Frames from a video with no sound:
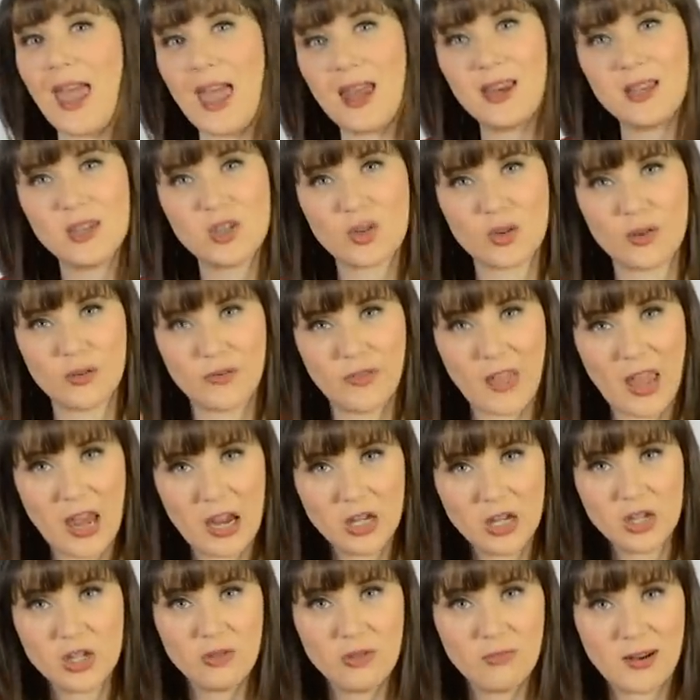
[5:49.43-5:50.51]
any sort of
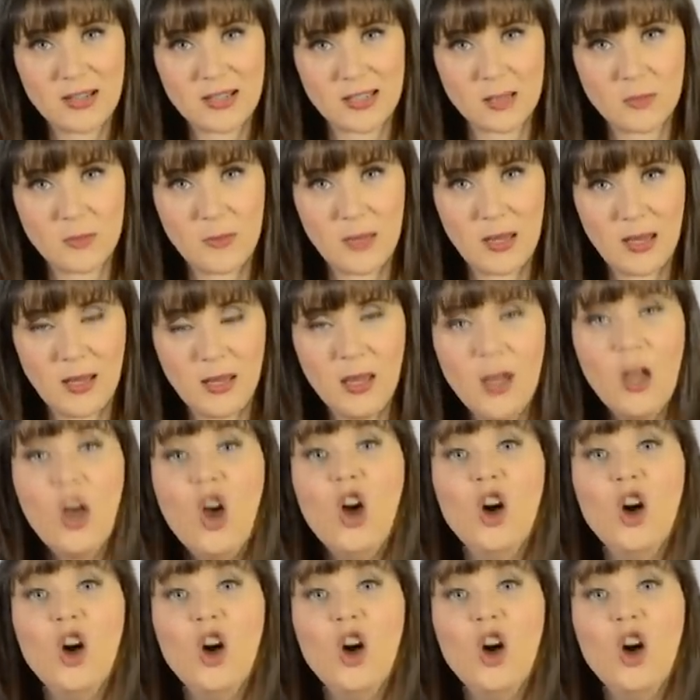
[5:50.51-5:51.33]
Asian recipe.